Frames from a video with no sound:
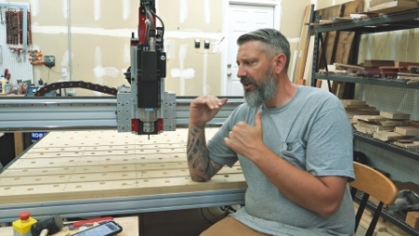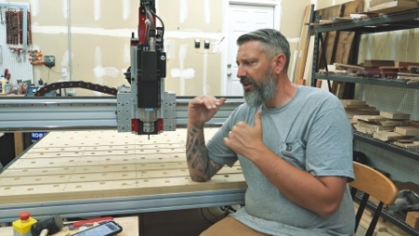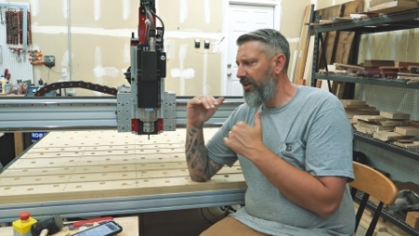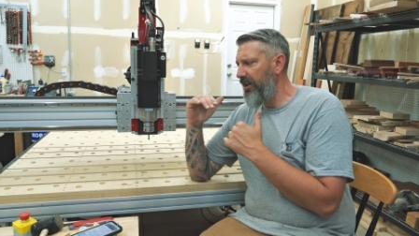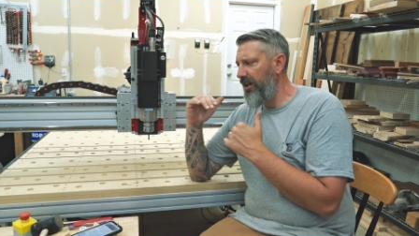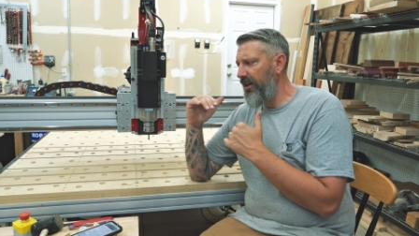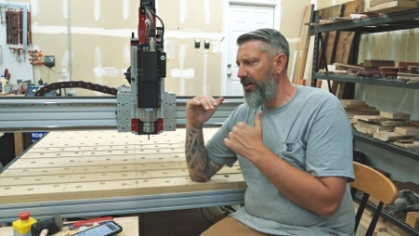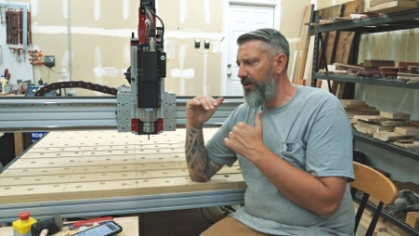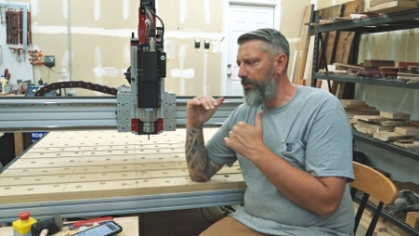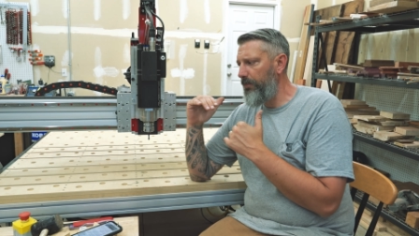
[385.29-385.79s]

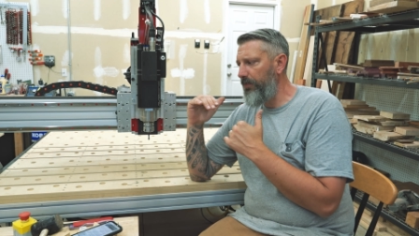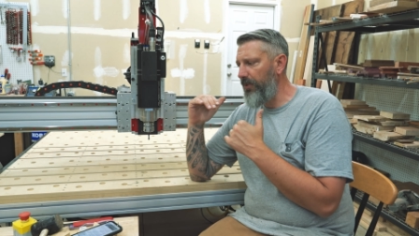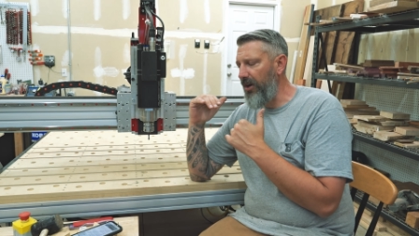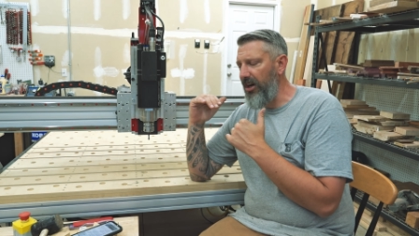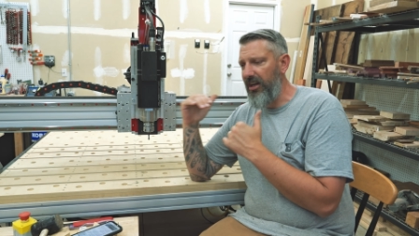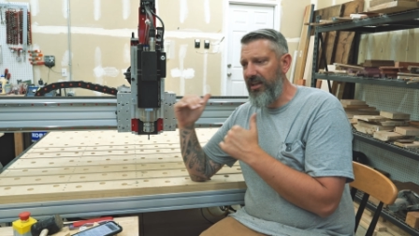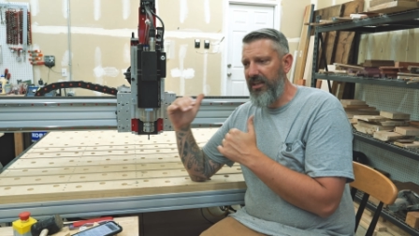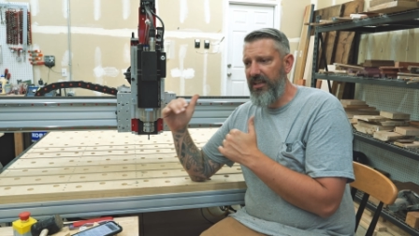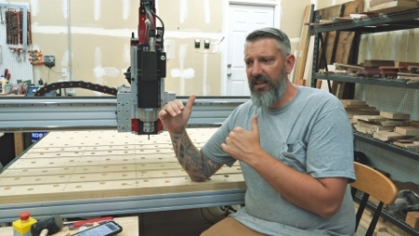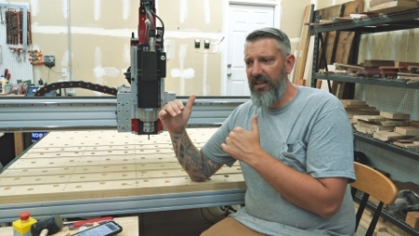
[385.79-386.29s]
Uh,
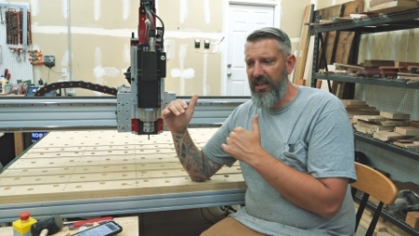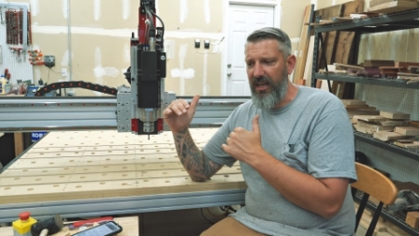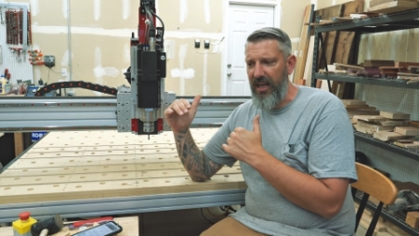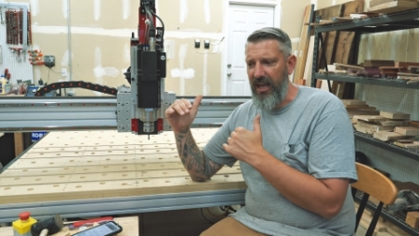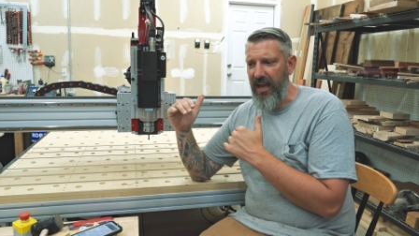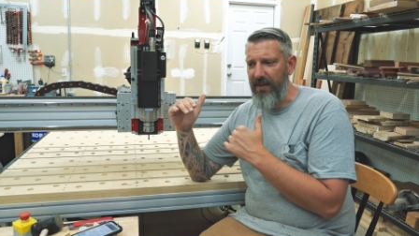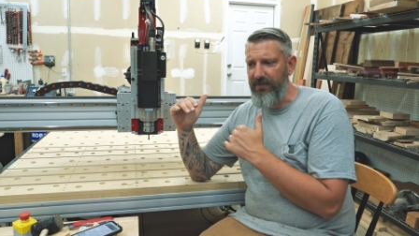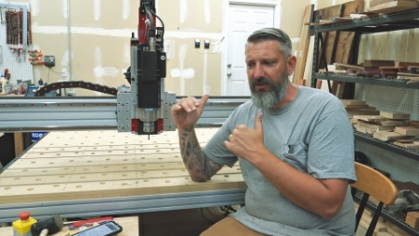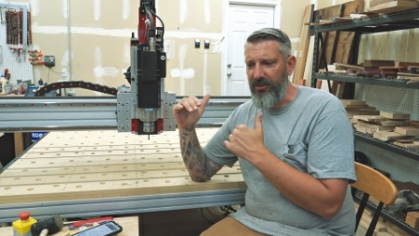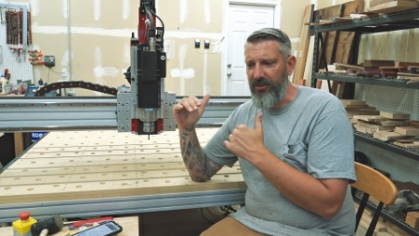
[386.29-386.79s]
but
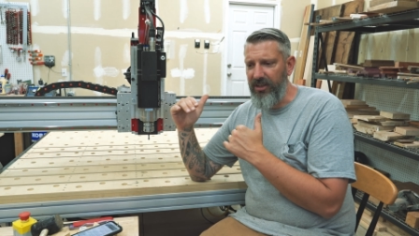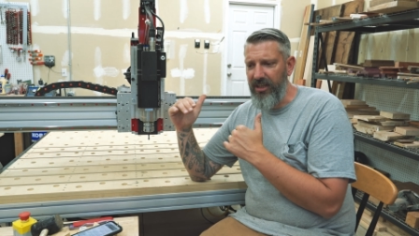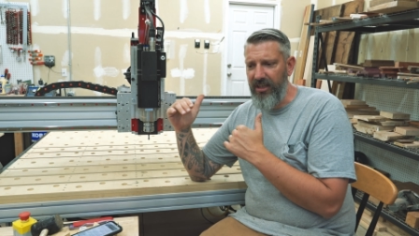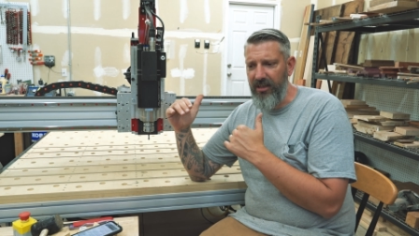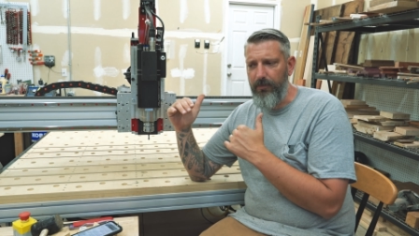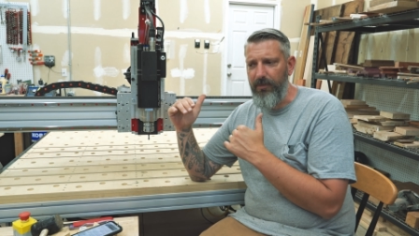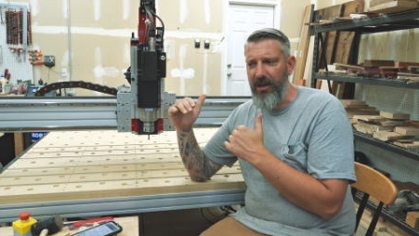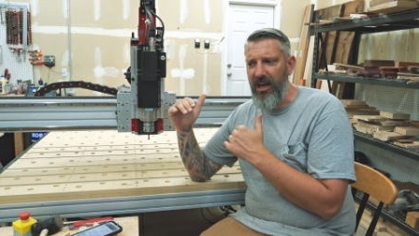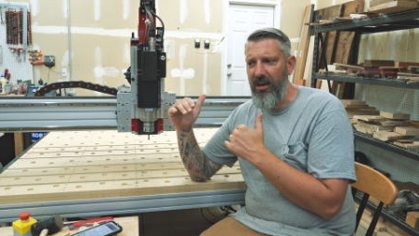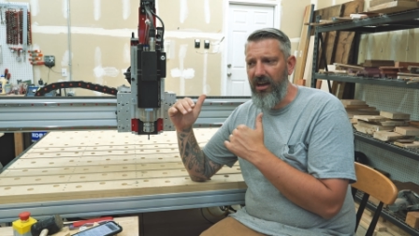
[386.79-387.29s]
after
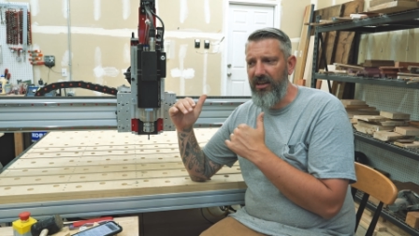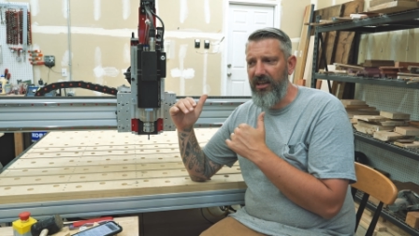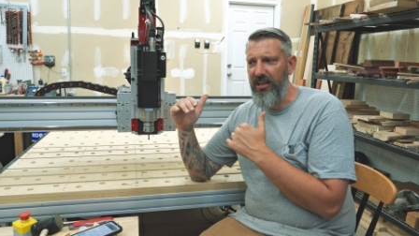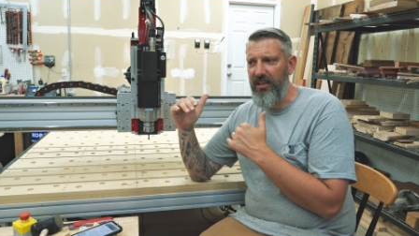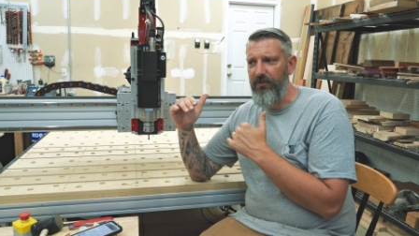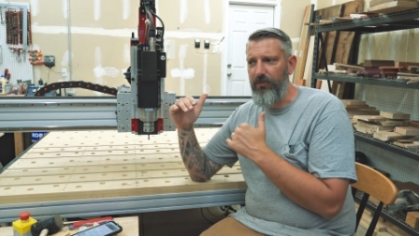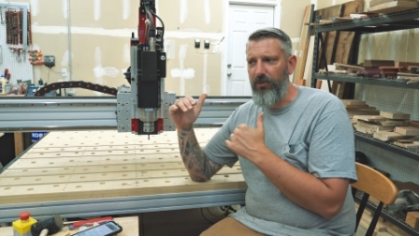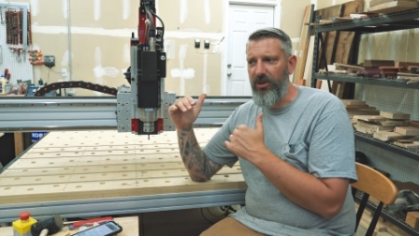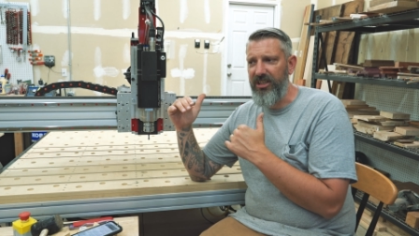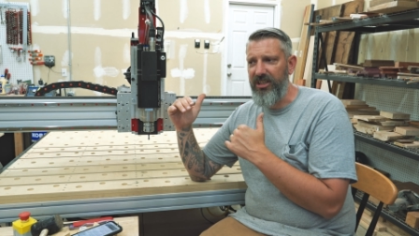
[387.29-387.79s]
thinking about it
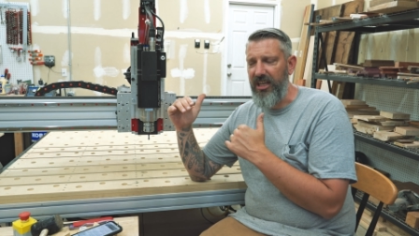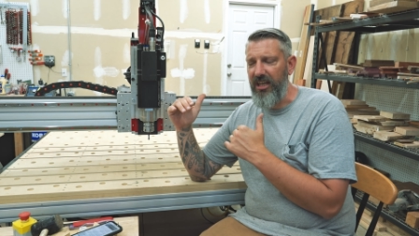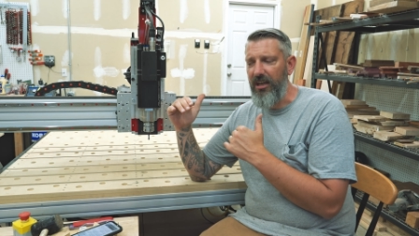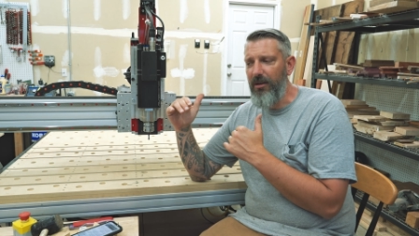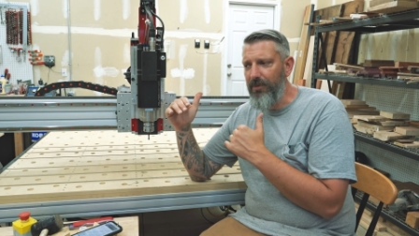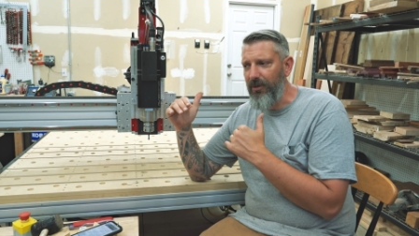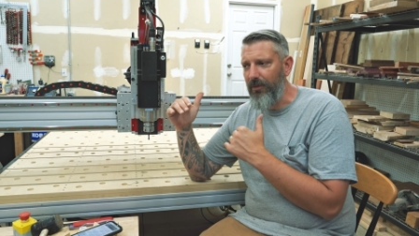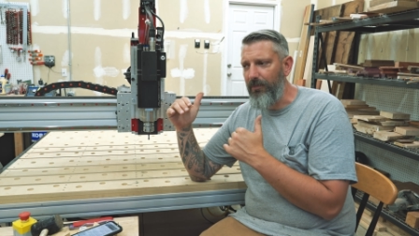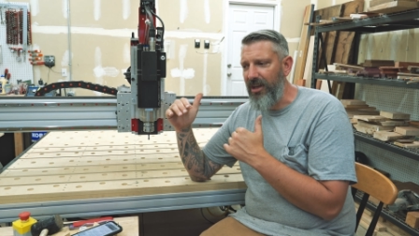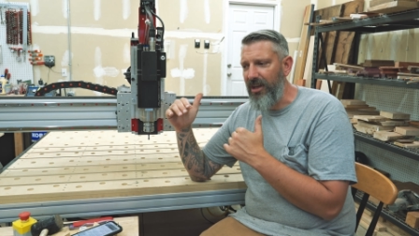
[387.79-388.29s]
and what they
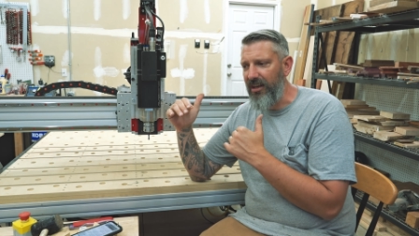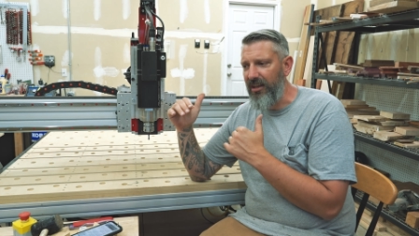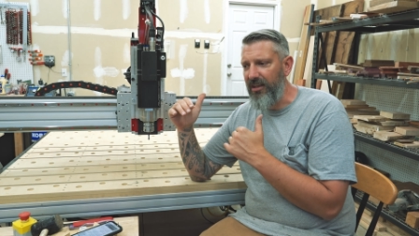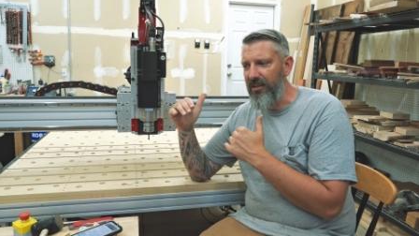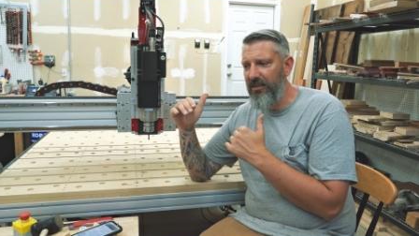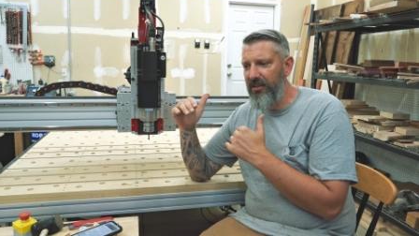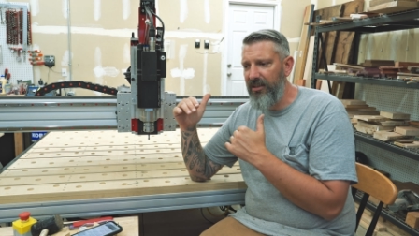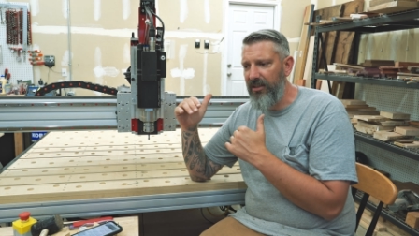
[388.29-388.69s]
implemented,